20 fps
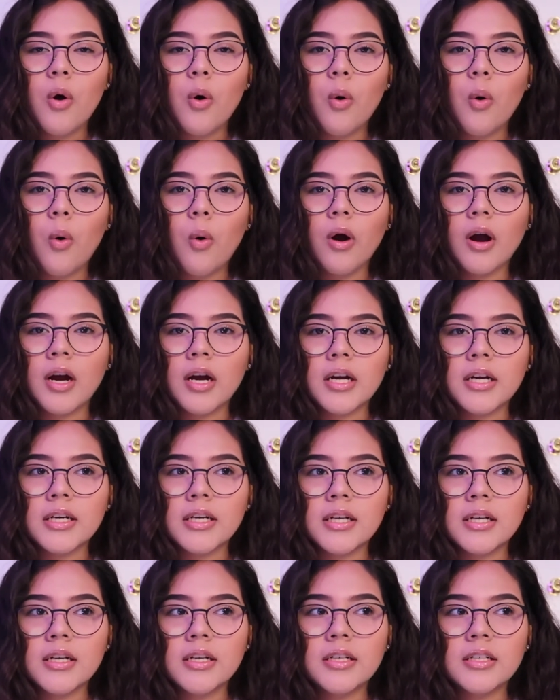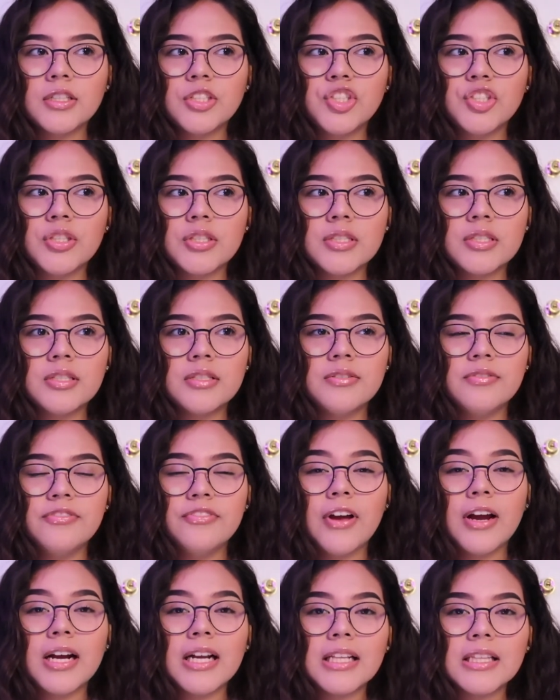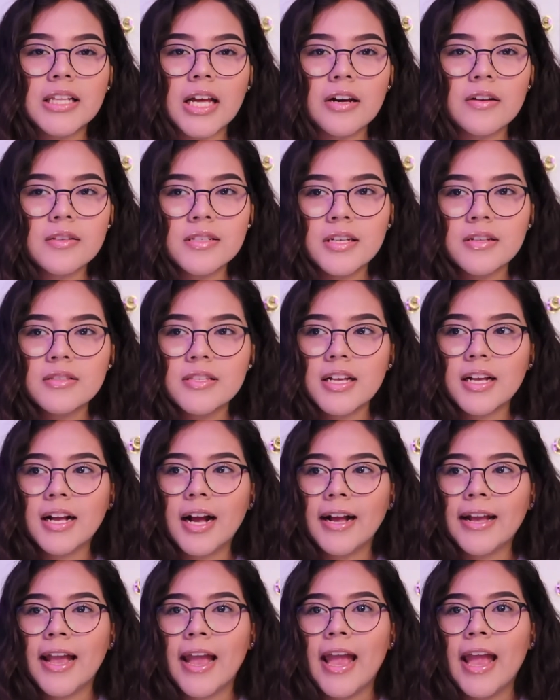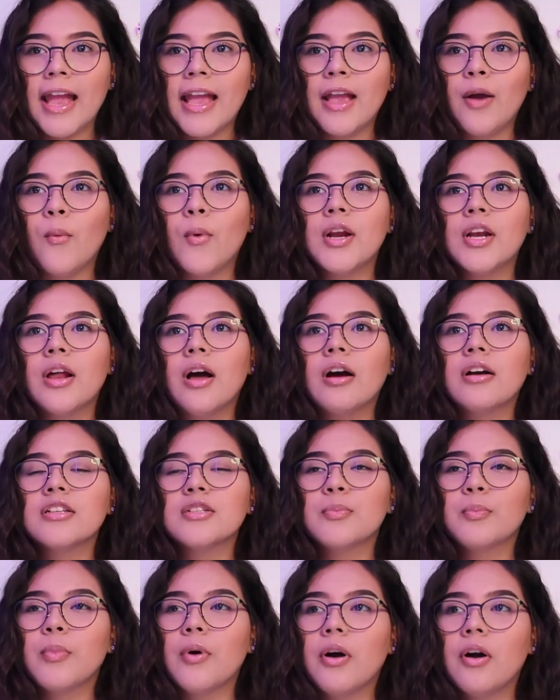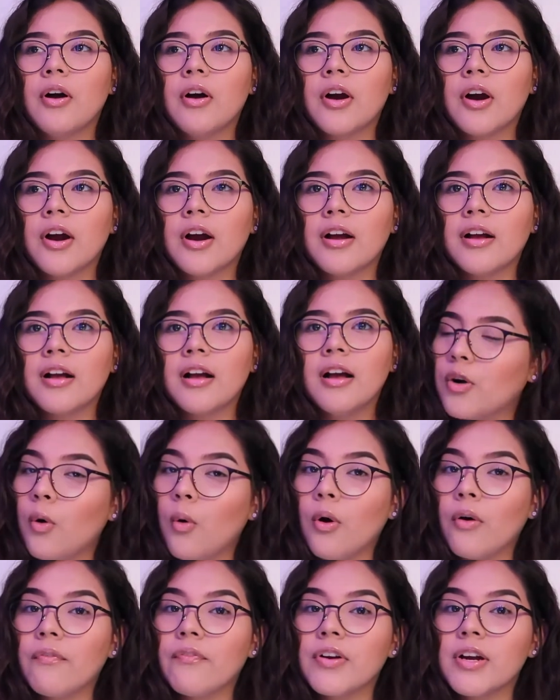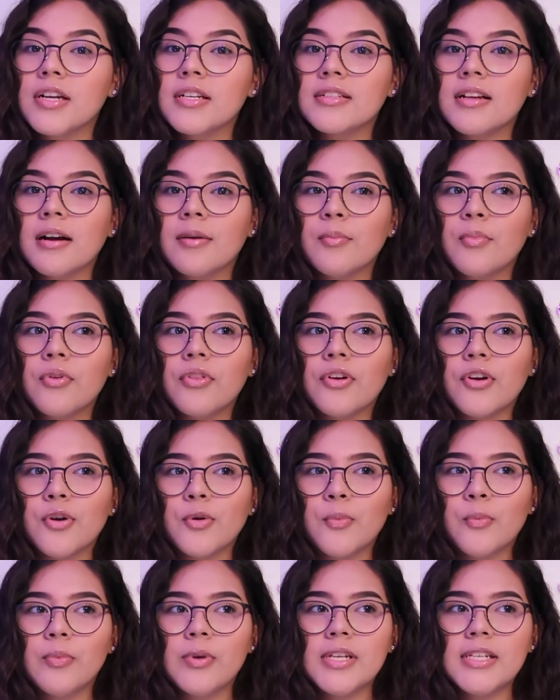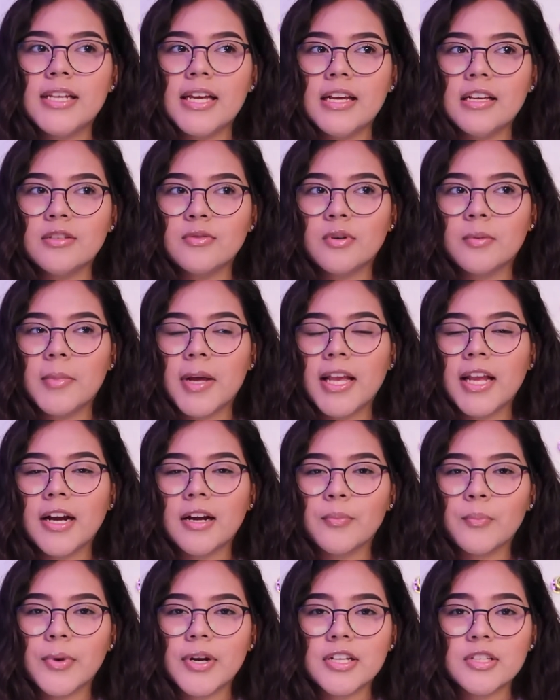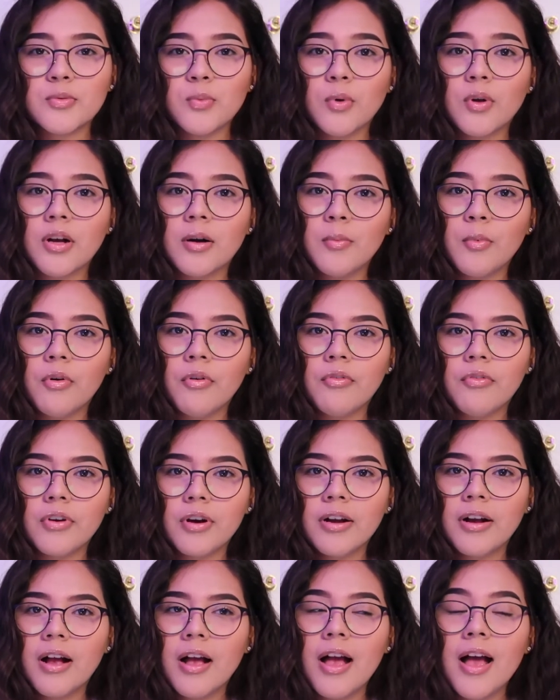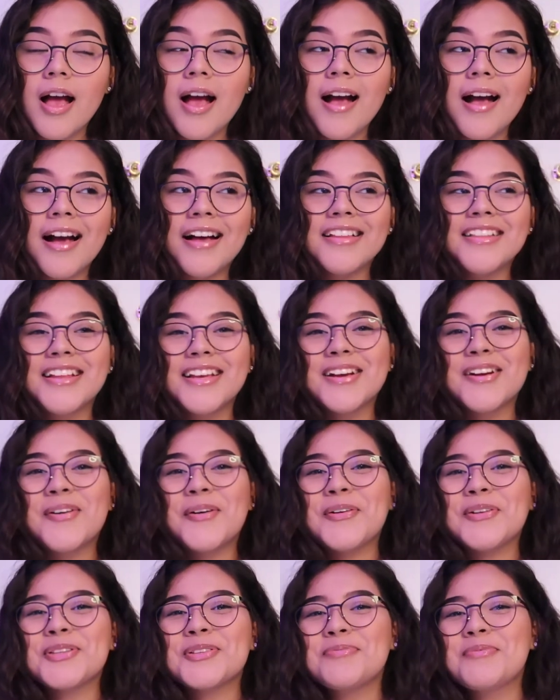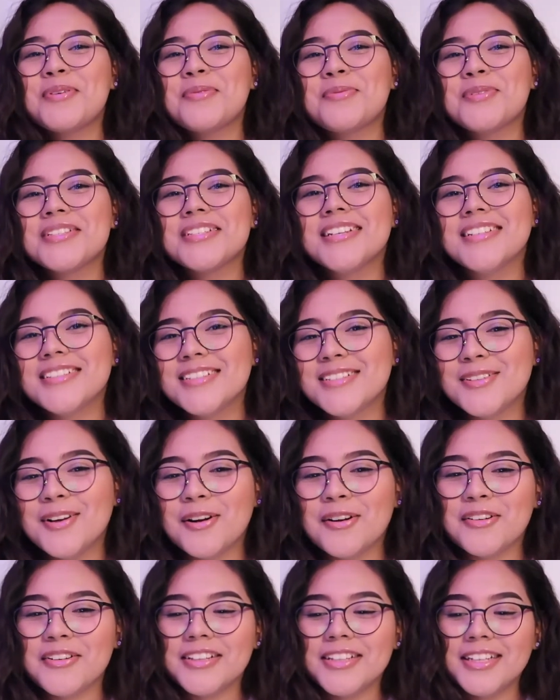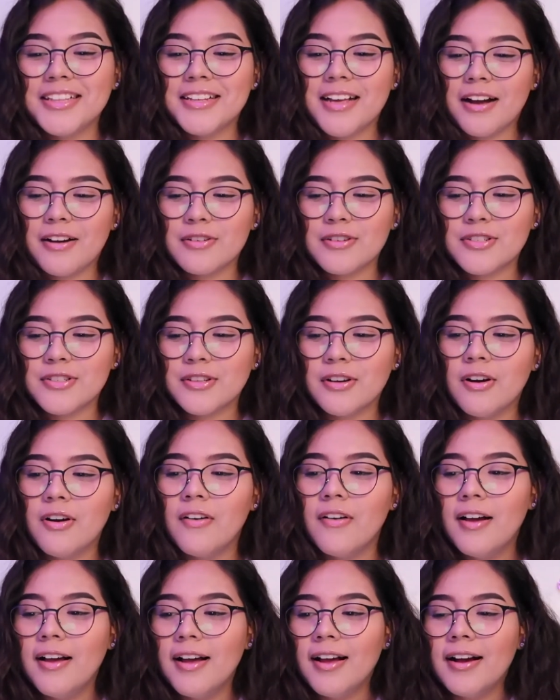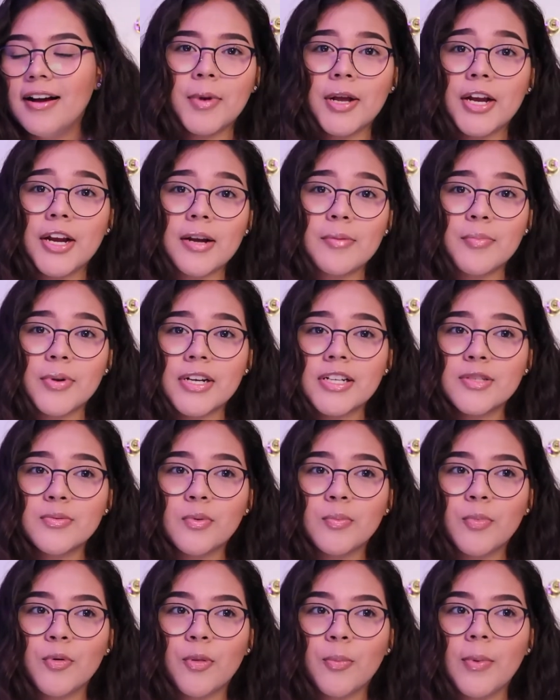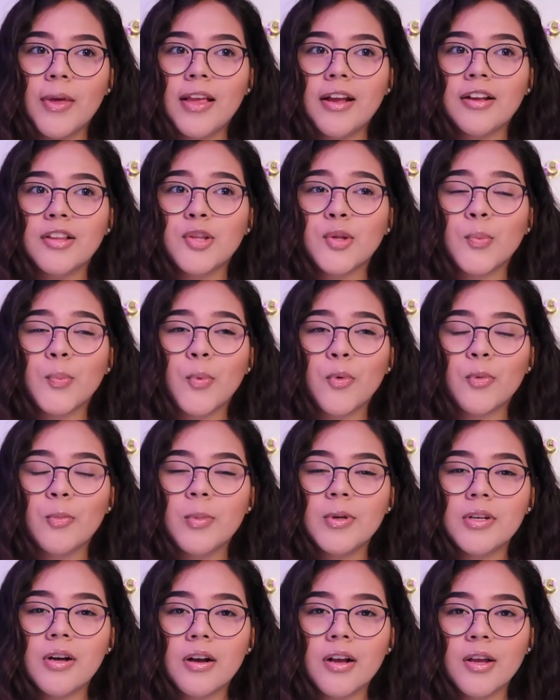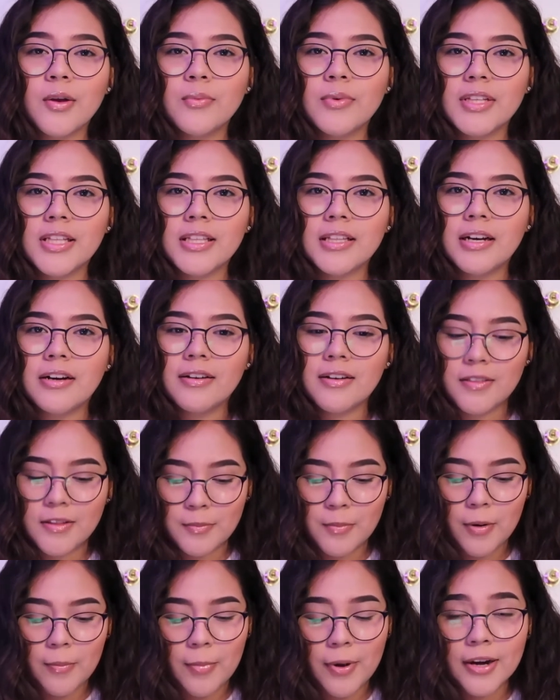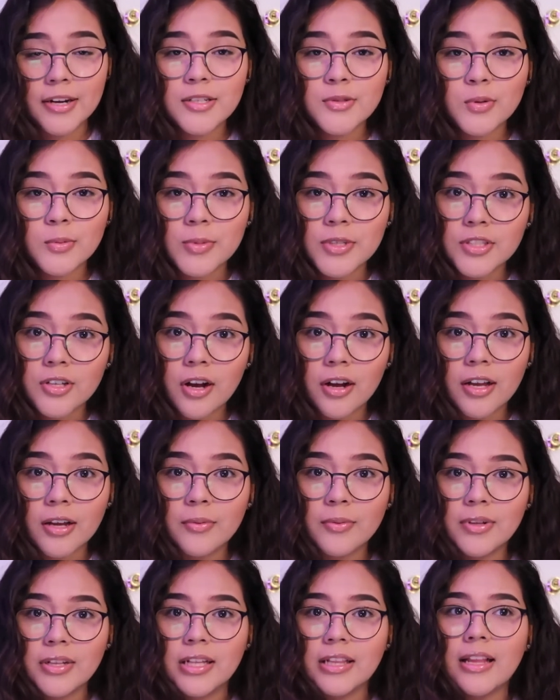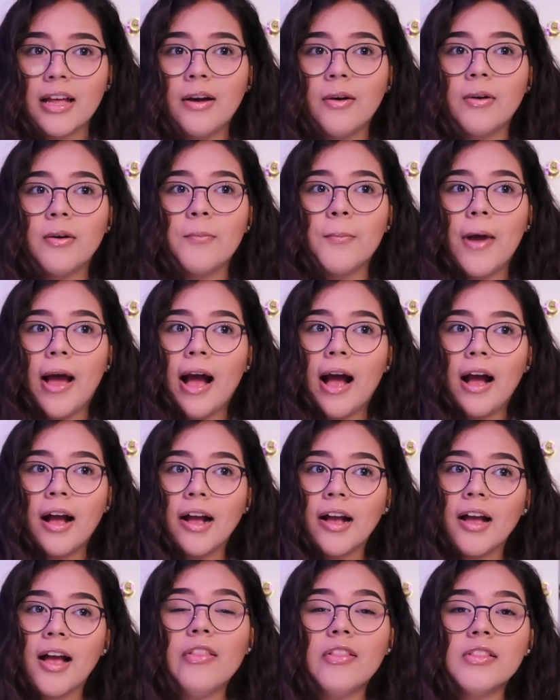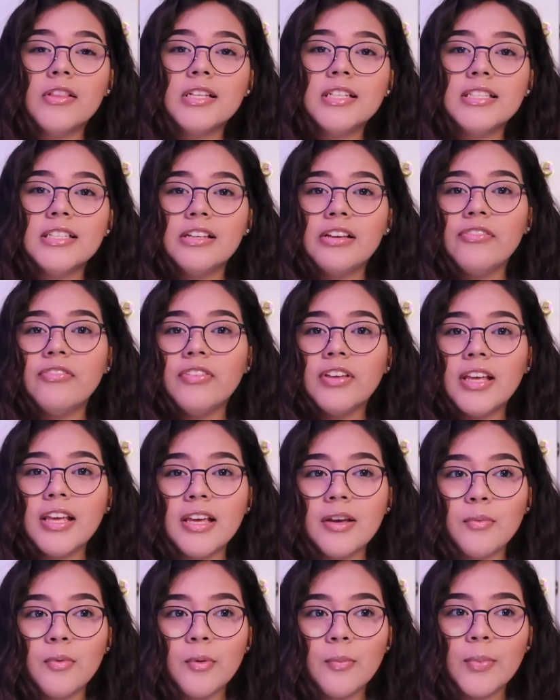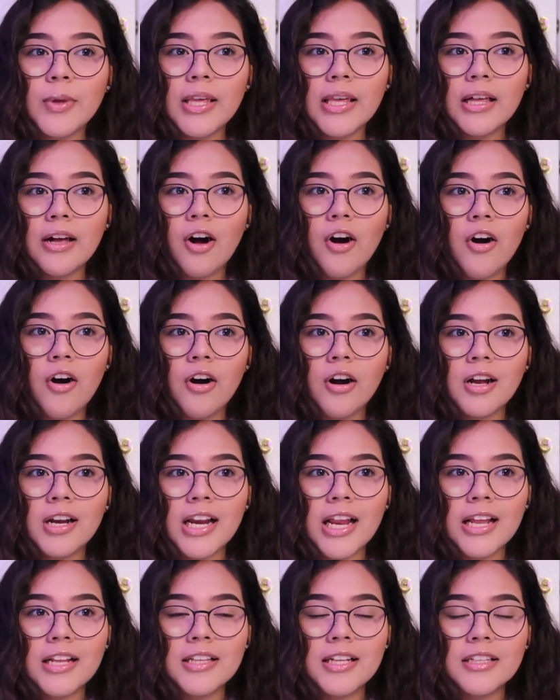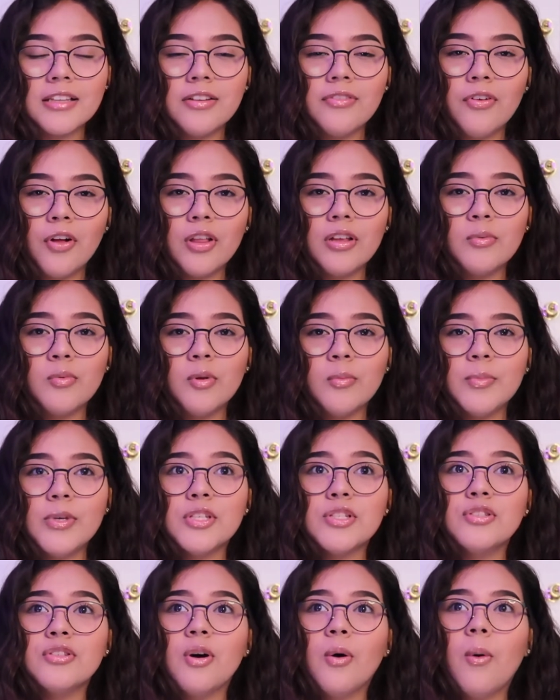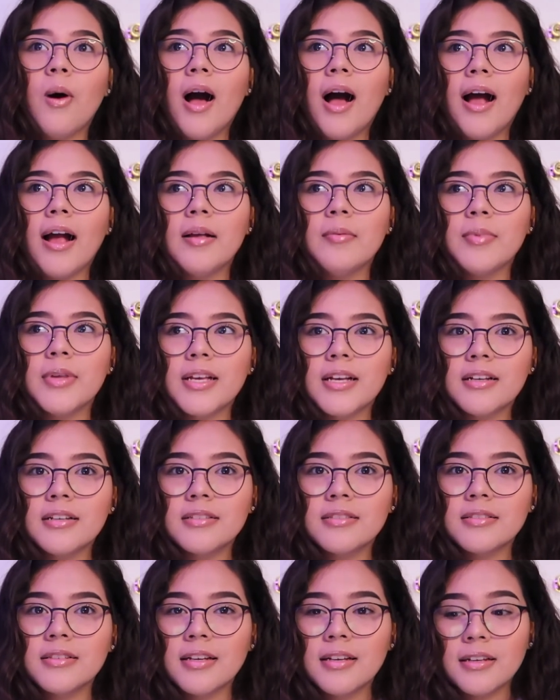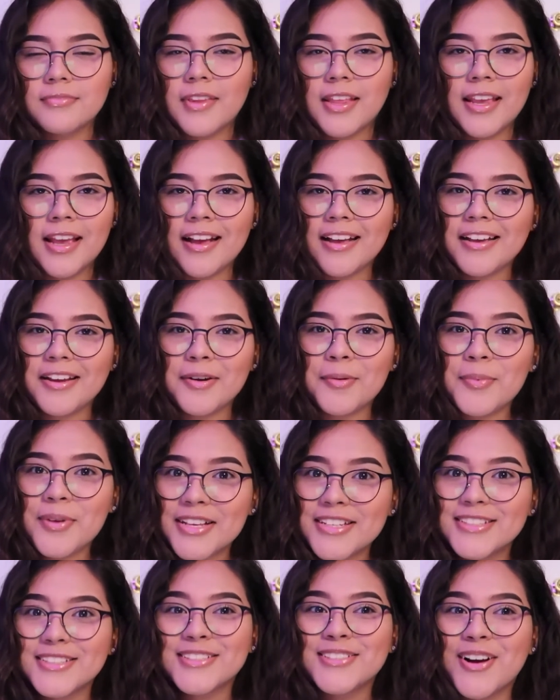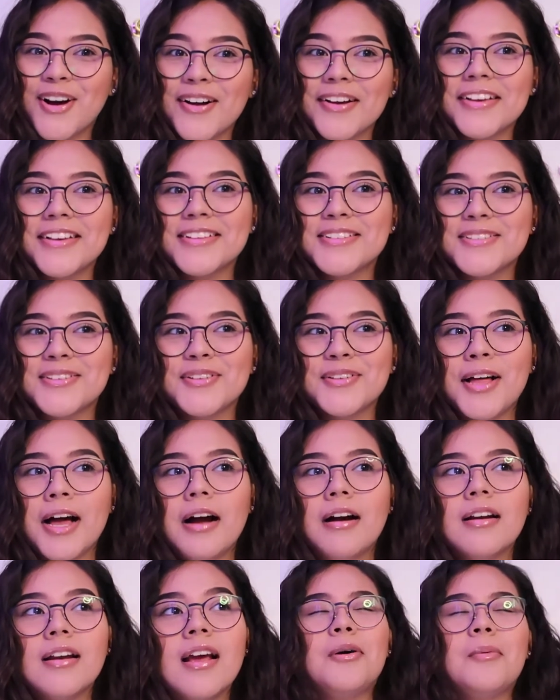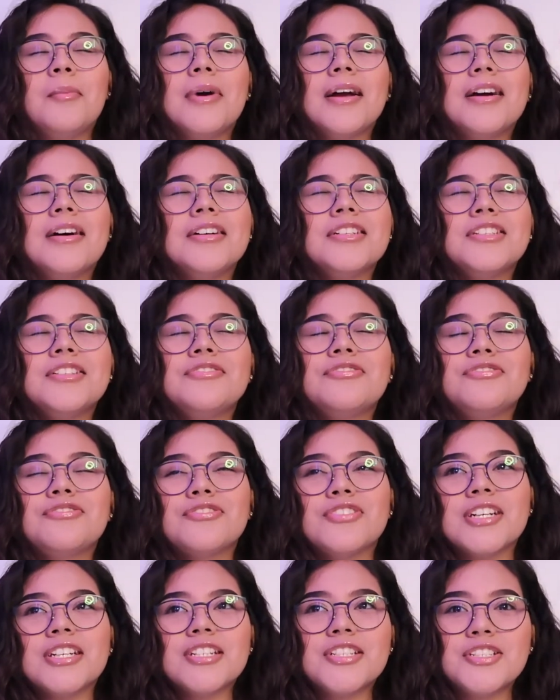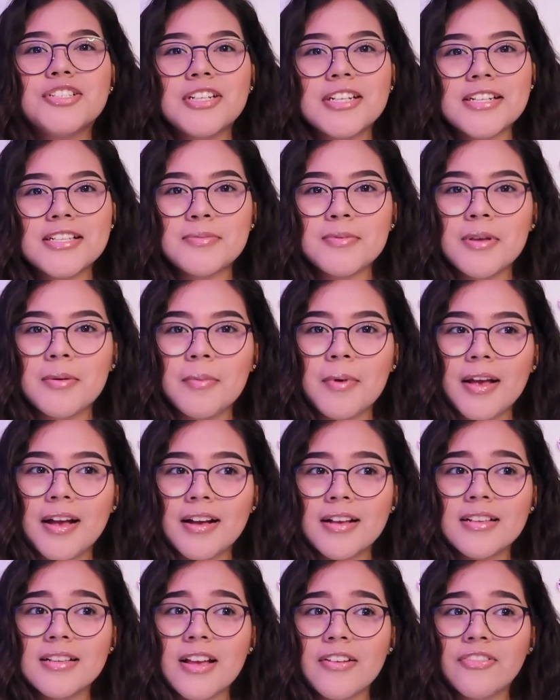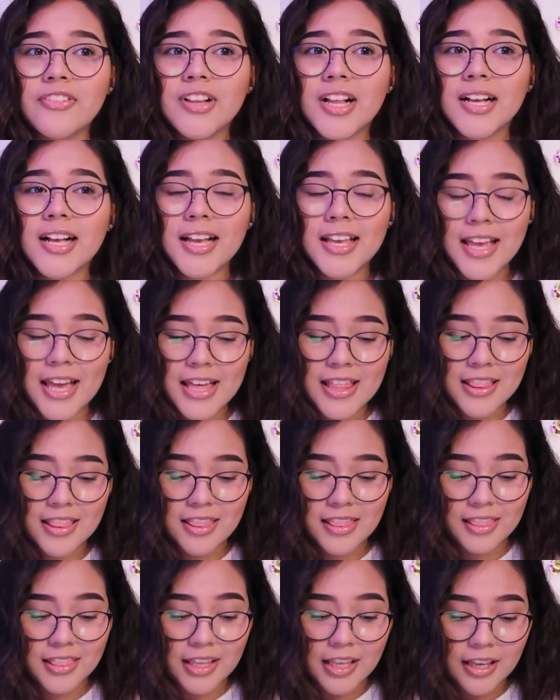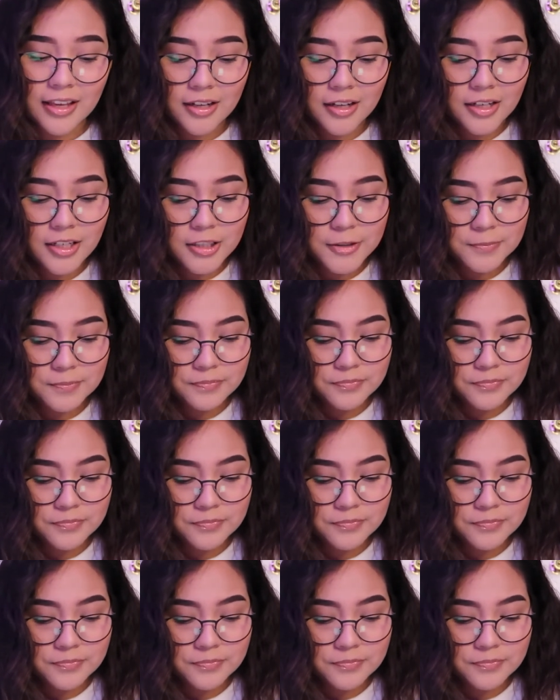or just very loud sounds. Like I hate when dogs bark, or for example, there will be days where my grandparents will come over and like old people tend to talk really loud. So my grandparents will both be here and they'll both be talking really loud, and then my parents will be talking really loud back, and the TV will be on and like the volume will be so high because like they can't hear because they're talking so loud. Oh my gosh, it frustrates me because I feel like I can't think.